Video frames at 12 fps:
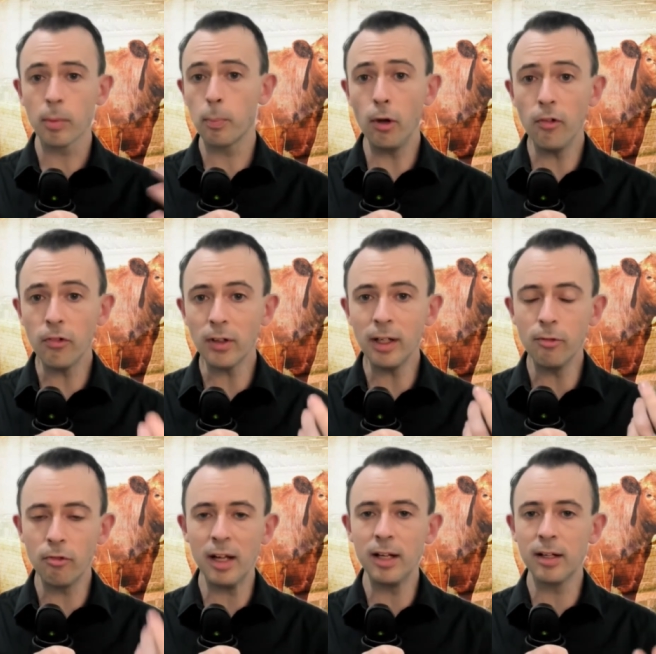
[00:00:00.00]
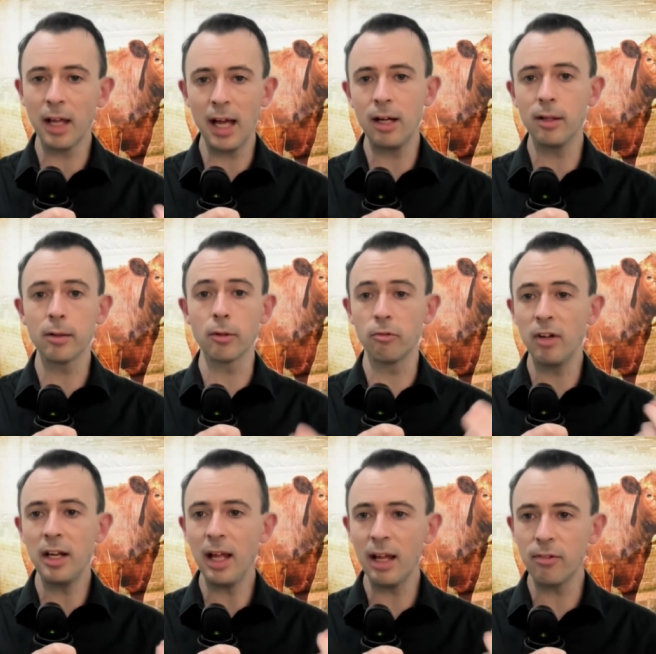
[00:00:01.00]
perfectly red cows or
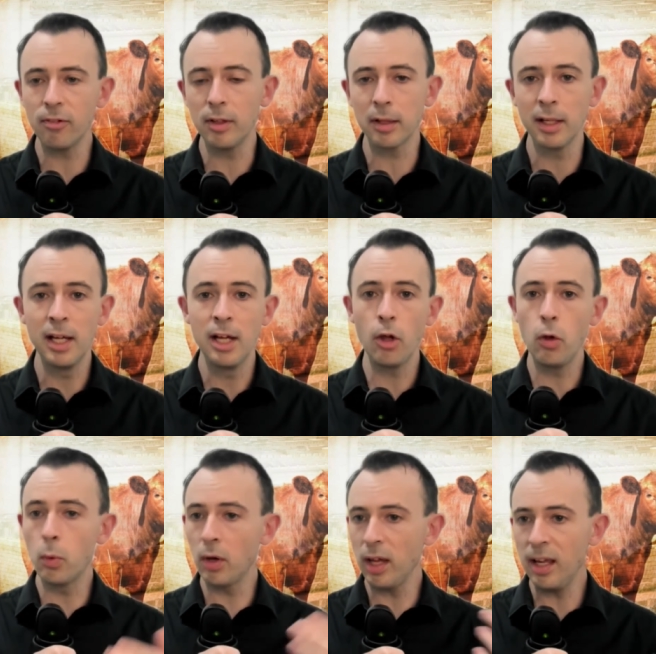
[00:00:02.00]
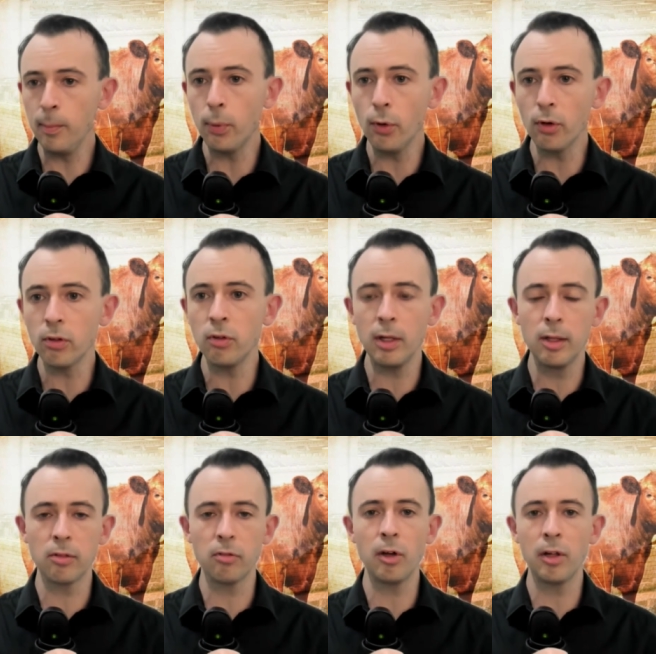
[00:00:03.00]
red heifers who were imported to
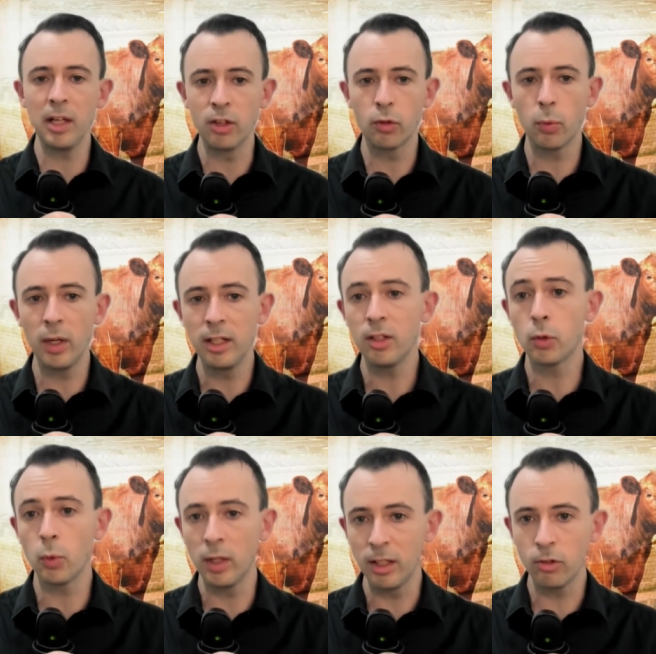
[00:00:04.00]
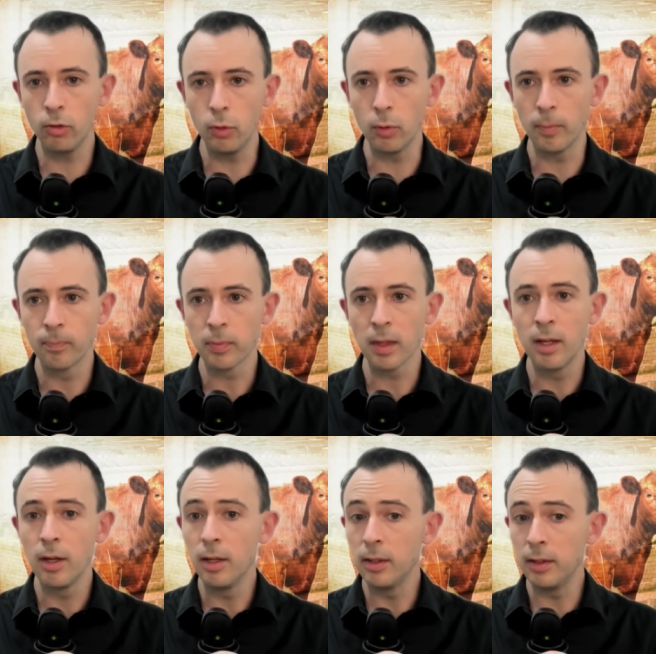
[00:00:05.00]
Israel in 2022.
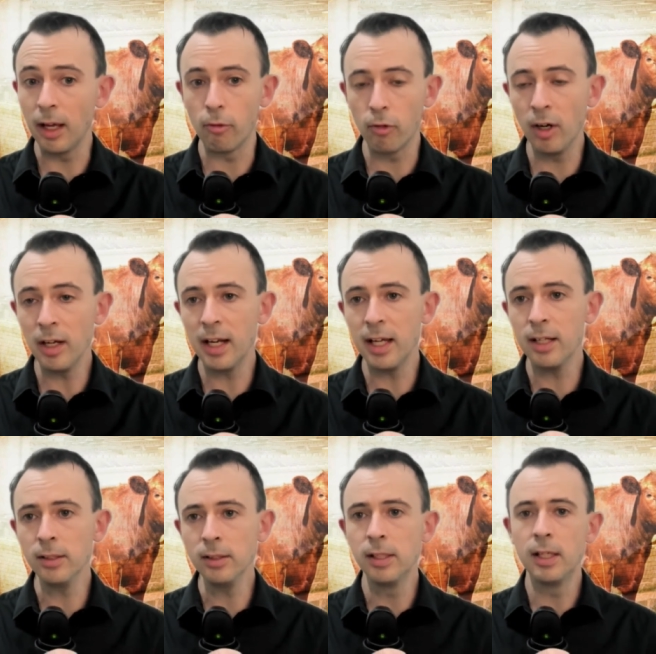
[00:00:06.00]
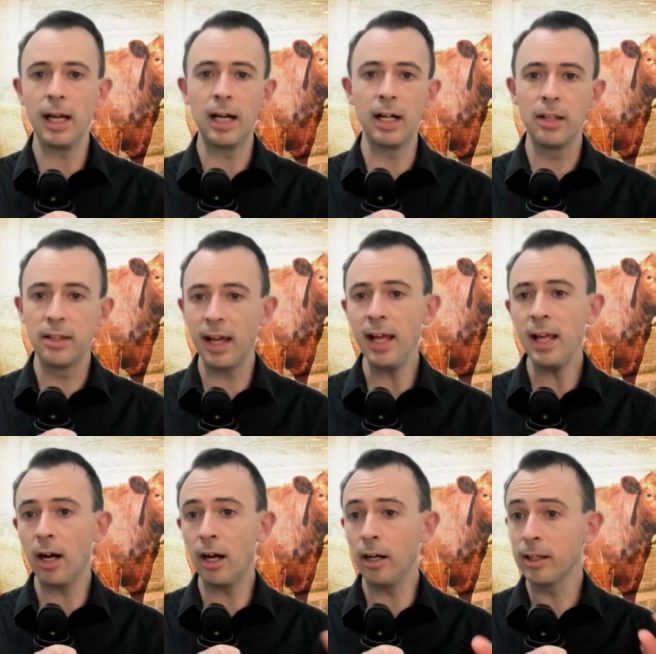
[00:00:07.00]
Now, right now, uh, they
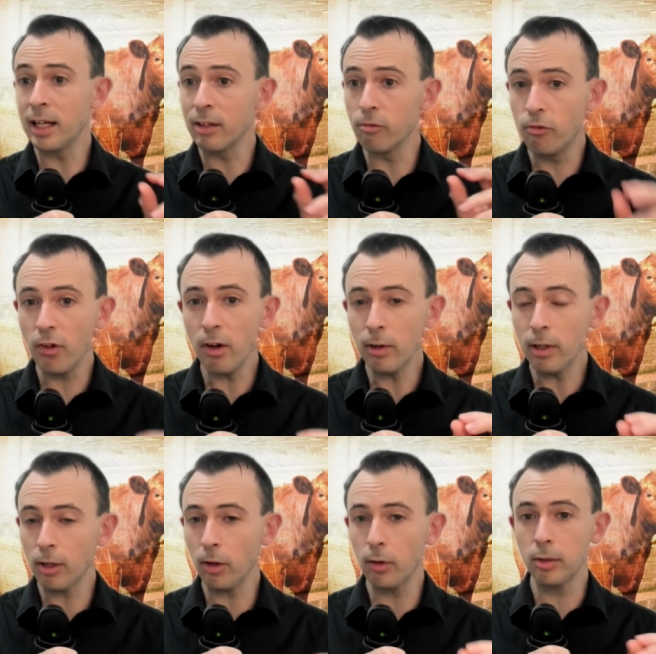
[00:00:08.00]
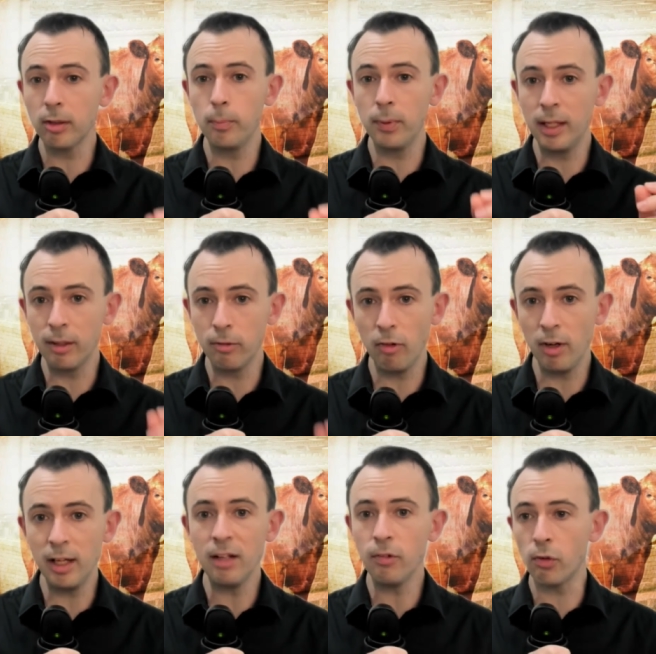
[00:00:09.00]
are getting very close to being
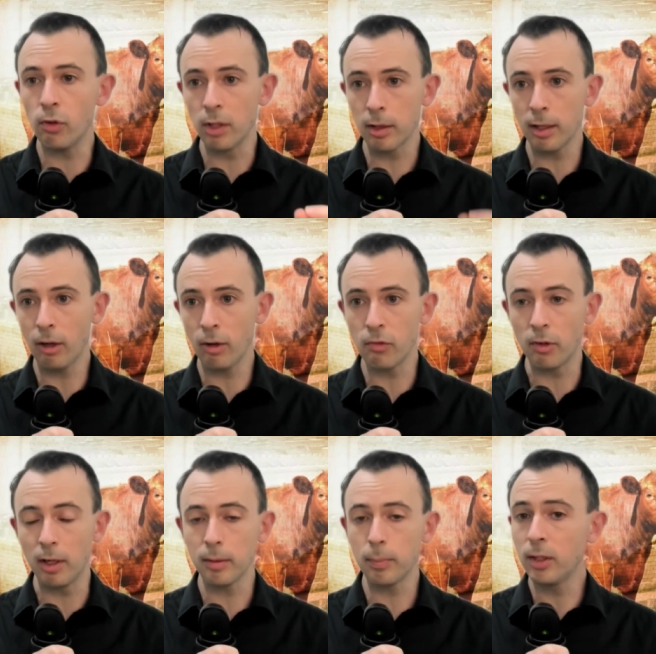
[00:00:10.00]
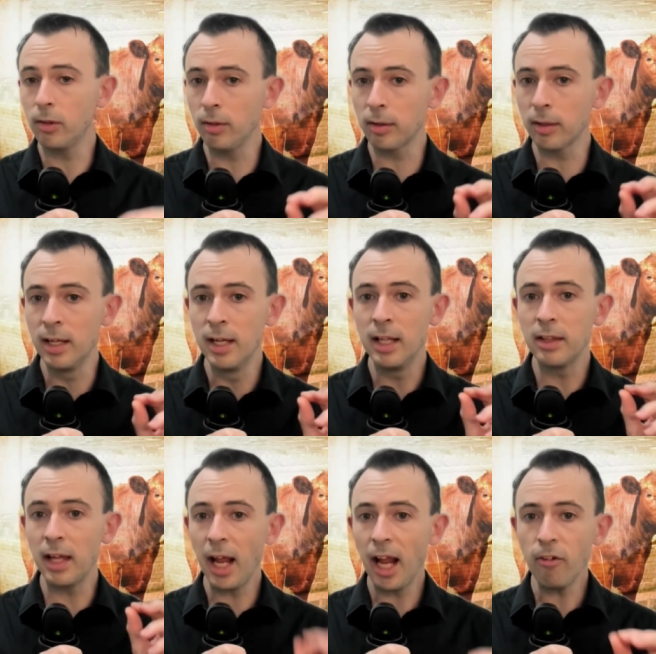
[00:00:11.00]
ready for the sacrifice because
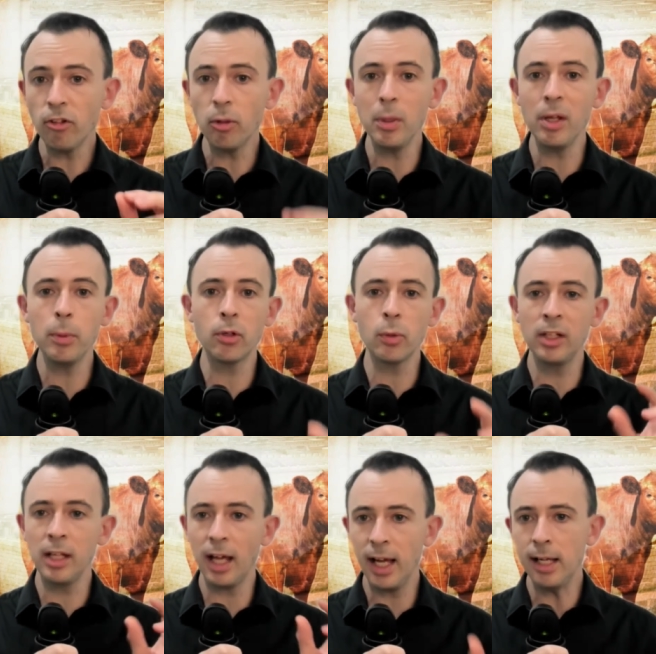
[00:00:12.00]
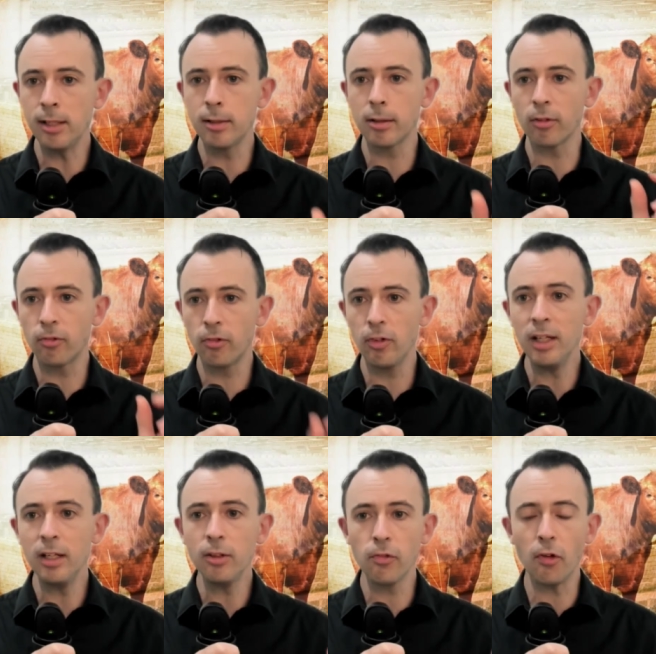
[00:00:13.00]
they have to be between the ages of three to